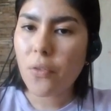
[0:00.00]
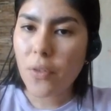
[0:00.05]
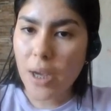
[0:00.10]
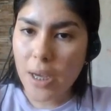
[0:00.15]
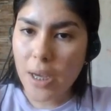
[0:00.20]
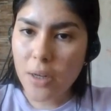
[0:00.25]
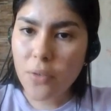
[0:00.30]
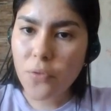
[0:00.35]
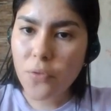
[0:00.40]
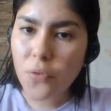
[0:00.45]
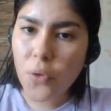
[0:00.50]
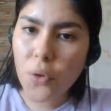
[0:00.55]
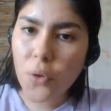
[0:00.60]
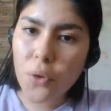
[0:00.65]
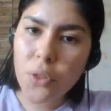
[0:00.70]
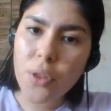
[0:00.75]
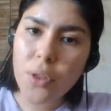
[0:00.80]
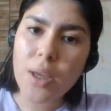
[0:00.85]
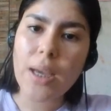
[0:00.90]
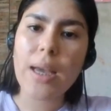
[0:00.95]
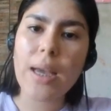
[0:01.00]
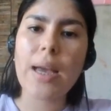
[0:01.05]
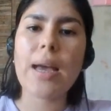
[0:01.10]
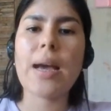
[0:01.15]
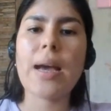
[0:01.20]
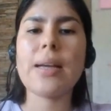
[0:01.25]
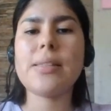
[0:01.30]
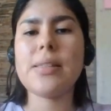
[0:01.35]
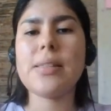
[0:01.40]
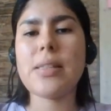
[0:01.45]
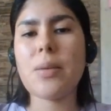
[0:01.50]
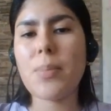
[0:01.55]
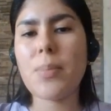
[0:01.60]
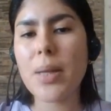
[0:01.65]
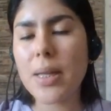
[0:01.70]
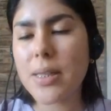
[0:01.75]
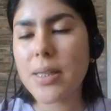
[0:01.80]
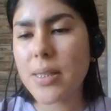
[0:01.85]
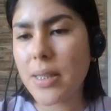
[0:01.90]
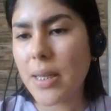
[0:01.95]
And fourth,
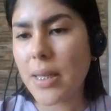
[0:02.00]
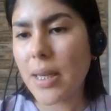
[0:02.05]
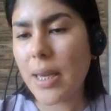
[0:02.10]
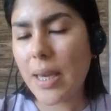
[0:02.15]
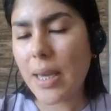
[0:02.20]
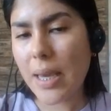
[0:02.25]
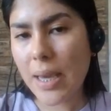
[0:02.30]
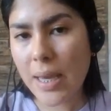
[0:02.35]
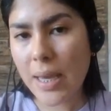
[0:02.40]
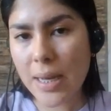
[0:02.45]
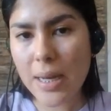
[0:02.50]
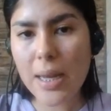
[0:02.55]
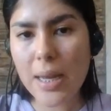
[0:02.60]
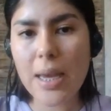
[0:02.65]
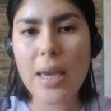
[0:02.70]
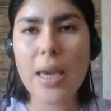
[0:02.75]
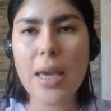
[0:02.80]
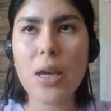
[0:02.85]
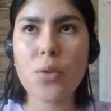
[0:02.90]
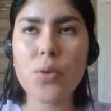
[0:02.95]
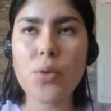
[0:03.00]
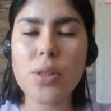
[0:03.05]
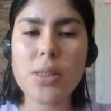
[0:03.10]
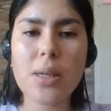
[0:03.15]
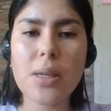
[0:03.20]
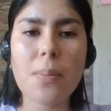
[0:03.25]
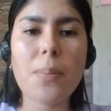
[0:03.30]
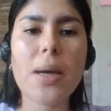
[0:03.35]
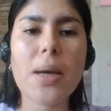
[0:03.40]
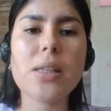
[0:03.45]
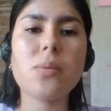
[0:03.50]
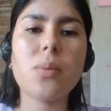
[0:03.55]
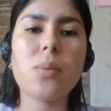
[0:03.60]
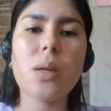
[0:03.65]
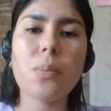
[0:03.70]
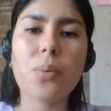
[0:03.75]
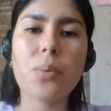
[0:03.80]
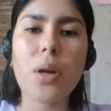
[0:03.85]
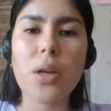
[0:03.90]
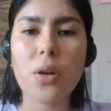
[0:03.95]
accessibility and equity must be
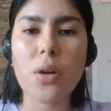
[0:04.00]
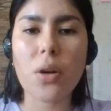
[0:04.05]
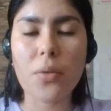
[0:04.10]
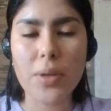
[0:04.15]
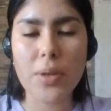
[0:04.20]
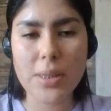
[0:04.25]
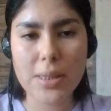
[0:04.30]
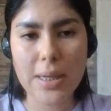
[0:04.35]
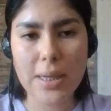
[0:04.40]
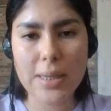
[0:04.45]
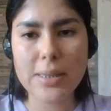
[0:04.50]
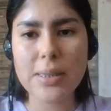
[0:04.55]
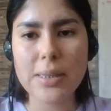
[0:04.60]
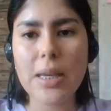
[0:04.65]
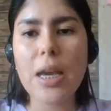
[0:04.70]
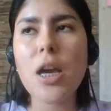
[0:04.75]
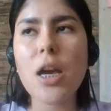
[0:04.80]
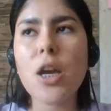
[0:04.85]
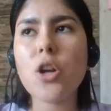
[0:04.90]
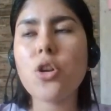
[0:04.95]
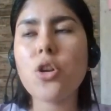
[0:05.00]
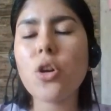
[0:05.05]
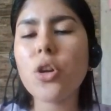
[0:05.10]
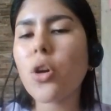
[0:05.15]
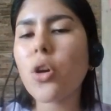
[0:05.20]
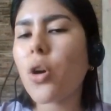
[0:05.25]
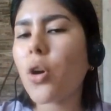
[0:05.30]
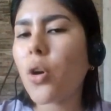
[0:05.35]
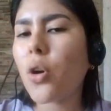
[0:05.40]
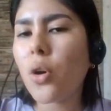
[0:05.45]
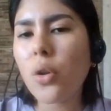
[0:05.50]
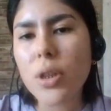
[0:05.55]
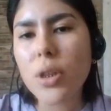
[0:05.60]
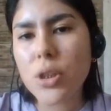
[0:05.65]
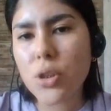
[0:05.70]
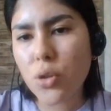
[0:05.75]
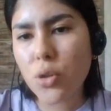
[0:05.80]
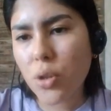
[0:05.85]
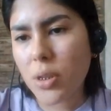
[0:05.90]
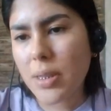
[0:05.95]
prioritized. Not all the
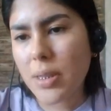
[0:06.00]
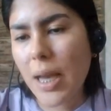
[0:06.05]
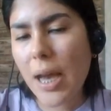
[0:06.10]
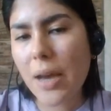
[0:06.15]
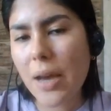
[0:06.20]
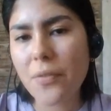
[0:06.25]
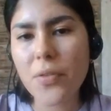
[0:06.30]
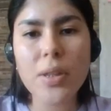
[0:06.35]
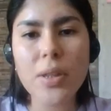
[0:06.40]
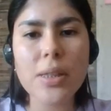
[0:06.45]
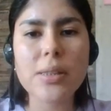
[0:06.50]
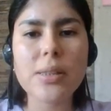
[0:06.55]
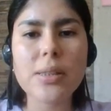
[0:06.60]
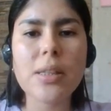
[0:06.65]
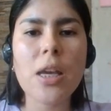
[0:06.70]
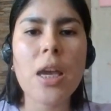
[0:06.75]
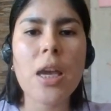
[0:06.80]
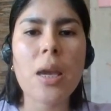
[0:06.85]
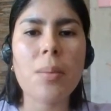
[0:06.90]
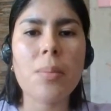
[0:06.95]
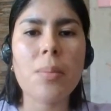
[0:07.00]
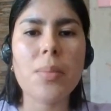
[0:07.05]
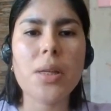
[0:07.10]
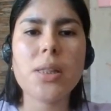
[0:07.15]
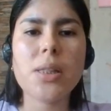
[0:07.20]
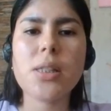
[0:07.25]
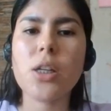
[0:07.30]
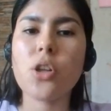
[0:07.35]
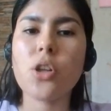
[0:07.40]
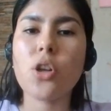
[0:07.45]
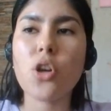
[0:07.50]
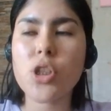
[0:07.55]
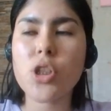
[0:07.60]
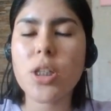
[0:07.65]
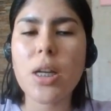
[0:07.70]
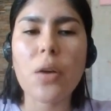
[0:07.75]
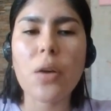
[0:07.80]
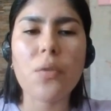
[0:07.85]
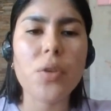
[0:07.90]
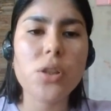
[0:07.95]
students have the same
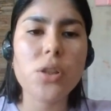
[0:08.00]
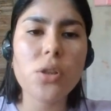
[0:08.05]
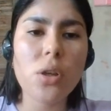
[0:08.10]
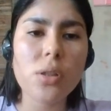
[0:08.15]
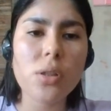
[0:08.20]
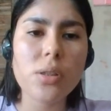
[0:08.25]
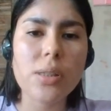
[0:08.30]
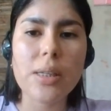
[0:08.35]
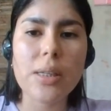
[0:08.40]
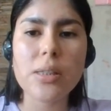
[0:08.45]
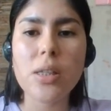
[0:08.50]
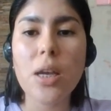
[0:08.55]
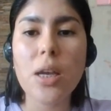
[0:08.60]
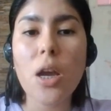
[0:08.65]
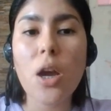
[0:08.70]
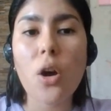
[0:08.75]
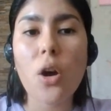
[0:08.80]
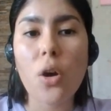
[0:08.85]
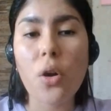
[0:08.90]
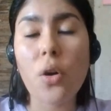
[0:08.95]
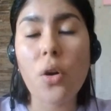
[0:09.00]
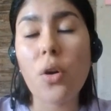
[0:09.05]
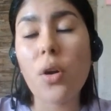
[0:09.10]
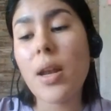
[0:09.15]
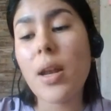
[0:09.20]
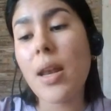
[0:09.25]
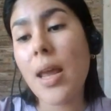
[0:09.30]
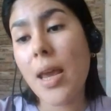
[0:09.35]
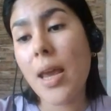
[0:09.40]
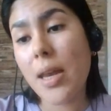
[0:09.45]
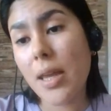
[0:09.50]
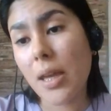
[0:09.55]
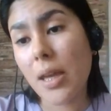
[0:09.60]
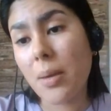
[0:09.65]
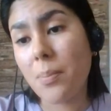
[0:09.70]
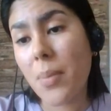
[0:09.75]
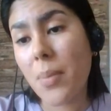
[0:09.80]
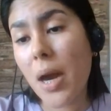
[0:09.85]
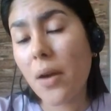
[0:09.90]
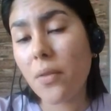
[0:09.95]
technological resources or learning
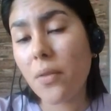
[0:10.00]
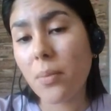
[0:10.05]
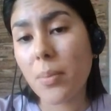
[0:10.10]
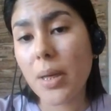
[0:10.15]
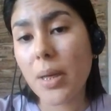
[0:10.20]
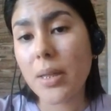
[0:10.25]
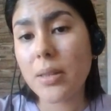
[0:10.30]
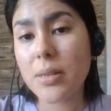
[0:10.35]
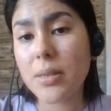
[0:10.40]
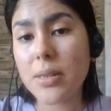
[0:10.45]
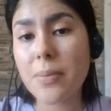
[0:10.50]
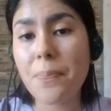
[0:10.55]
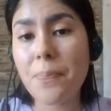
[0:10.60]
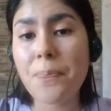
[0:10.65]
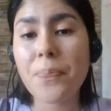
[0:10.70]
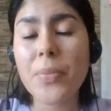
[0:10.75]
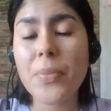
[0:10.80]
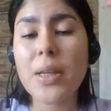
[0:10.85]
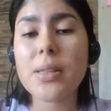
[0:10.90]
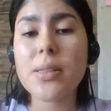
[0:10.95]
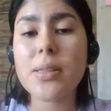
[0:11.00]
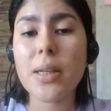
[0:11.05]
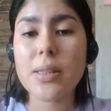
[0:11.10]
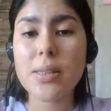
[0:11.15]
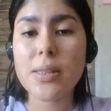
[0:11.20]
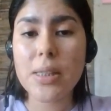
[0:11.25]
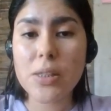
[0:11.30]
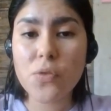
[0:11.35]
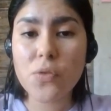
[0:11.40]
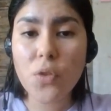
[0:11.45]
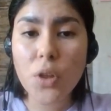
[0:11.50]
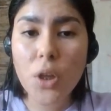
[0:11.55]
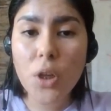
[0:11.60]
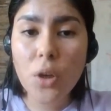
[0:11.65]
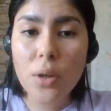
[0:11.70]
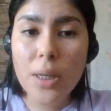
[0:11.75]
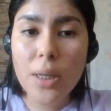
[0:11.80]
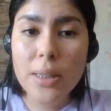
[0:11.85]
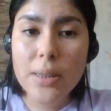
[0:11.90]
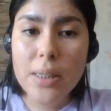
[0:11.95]
environments. Successfully
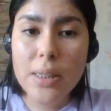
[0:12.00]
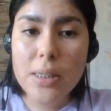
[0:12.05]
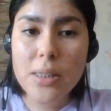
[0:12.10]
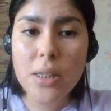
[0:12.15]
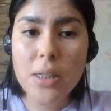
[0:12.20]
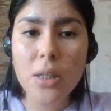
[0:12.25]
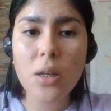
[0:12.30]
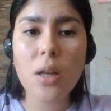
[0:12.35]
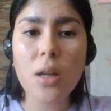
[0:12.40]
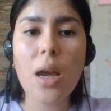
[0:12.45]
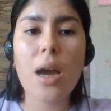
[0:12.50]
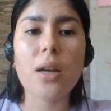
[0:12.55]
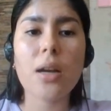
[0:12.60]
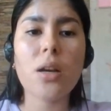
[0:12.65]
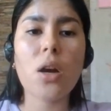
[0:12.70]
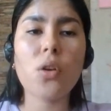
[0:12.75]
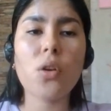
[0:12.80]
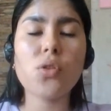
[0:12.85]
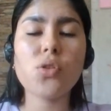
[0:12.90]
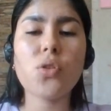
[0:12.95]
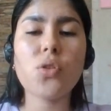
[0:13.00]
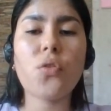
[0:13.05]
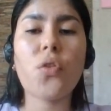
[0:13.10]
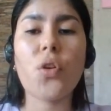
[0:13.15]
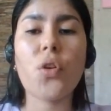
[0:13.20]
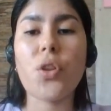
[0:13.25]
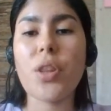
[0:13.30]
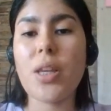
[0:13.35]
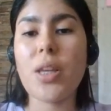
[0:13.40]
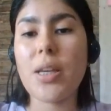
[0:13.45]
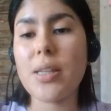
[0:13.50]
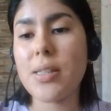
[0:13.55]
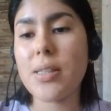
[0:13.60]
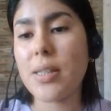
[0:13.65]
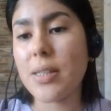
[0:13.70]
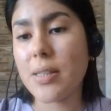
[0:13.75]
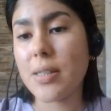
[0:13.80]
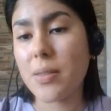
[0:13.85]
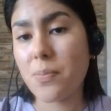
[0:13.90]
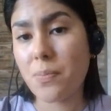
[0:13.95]
online teaching accounts for these
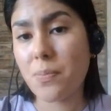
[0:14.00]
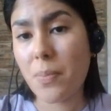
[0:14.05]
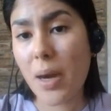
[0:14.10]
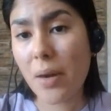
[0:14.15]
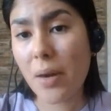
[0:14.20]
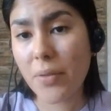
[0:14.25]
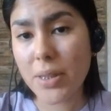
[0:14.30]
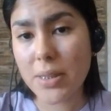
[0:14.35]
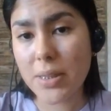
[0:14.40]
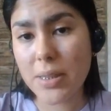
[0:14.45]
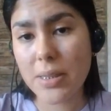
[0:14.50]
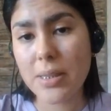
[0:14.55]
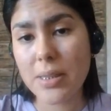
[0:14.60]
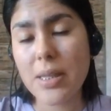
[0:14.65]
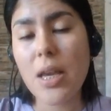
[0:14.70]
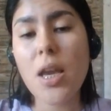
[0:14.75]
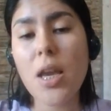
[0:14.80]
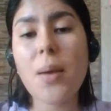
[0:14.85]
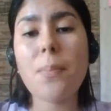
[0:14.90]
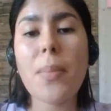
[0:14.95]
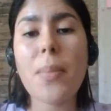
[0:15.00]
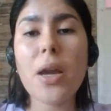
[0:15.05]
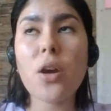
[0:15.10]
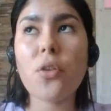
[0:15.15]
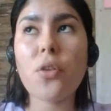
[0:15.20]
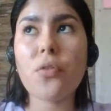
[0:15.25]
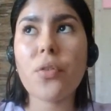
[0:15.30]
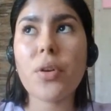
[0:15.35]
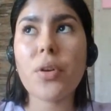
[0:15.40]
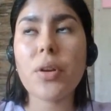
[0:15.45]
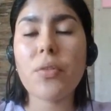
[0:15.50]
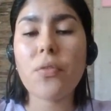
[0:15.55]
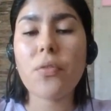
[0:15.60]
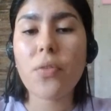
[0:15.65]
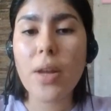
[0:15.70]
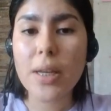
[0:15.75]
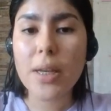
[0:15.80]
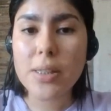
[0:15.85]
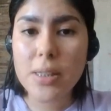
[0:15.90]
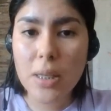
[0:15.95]
disparities by offering
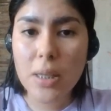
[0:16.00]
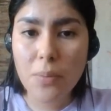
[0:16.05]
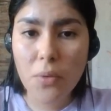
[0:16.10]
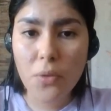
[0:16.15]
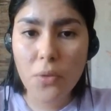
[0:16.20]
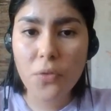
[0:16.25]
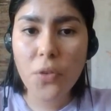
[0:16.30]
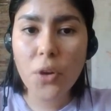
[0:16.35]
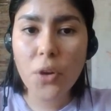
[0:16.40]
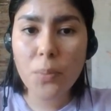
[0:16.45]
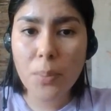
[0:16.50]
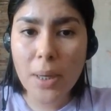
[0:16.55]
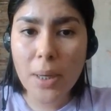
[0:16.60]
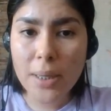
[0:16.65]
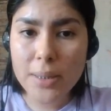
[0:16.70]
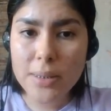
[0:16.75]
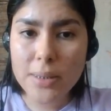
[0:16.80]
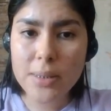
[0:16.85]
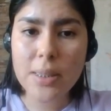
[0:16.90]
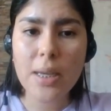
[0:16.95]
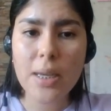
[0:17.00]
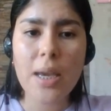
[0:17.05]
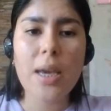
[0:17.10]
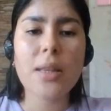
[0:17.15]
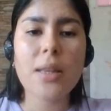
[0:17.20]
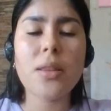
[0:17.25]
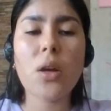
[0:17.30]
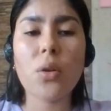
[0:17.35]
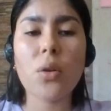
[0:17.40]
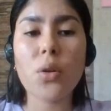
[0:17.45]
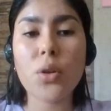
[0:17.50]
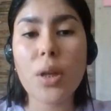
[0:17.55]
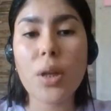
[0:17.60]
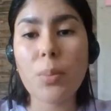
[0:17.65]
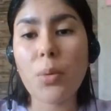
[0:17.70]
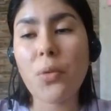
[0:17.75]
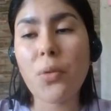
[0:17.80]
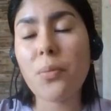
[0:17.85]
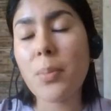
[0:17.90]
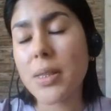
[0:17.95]
flexible formats,
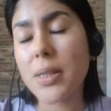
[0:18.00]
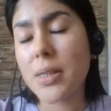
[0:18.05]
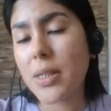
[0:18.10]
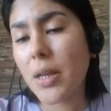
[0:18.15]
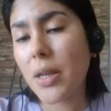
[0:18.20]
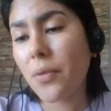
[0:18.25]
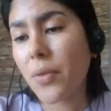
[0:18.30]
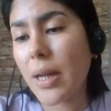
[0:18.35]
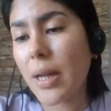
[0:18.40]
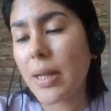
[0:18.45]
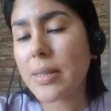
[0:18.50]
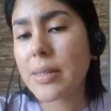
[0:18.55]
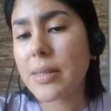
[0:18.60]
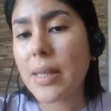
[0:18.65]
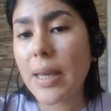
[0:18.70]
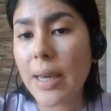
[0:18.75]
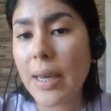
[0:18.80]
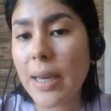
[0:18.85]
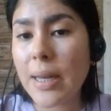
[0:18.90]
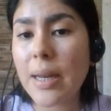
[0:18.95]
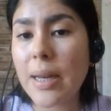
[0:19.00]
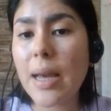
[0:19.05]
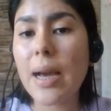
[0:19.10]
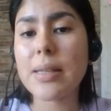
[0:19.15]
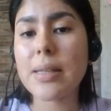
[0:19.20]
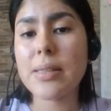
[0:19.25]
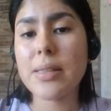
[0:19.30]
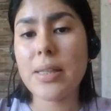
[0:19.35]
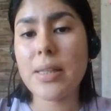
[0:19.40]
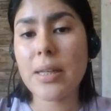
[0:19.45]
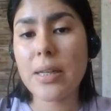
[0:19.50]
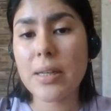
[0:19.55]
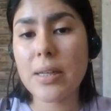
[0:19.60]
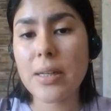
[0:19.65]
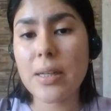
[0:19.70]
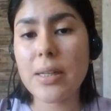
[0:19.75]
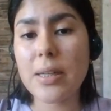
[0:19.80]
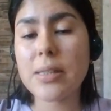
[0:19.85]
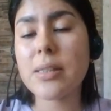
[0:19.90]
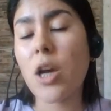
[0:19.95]
downloadable materials, and
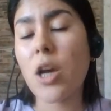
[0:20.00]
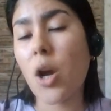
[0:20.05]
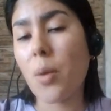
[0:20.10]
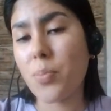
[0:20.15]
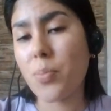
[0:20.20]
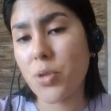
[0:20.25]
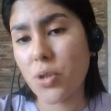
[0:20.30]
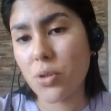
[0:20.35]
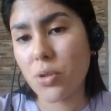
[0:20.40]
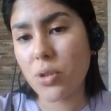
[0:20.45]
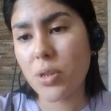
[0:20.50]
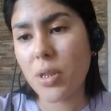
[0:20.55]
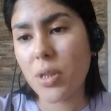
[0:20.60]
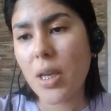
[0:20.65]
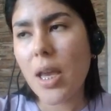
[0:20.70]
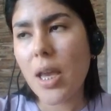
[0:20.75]
asynchronous options.